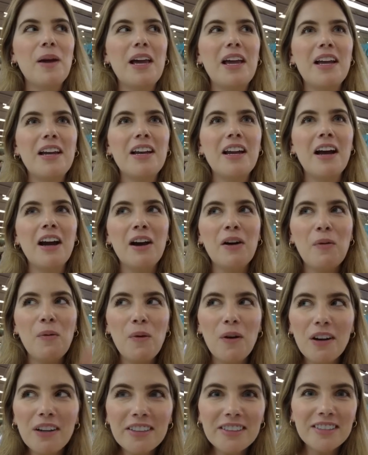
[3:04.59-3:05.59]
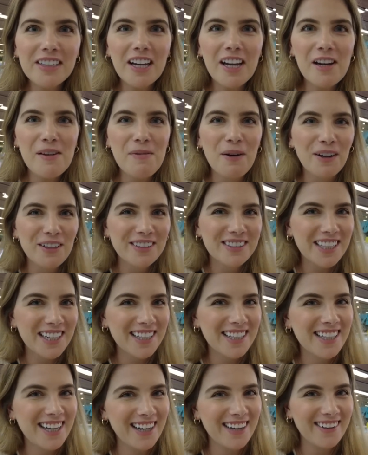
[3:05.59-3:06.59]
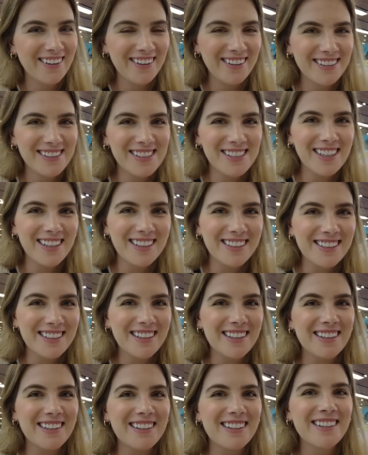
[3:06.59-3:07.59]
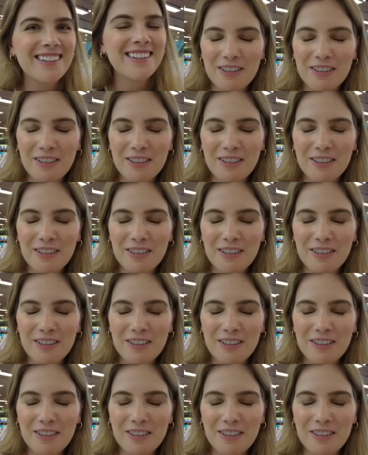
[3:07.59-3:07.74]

and I was able to get all checked in.